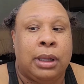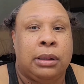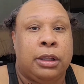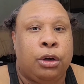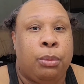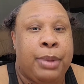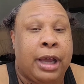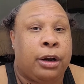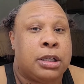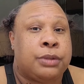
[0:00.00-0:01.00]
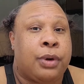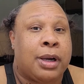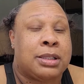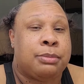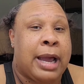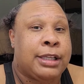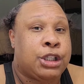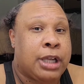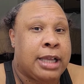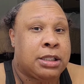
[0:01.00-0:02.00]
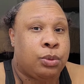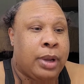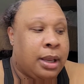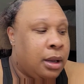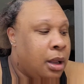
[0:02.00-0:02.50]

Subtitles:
a little better as far as my chest went.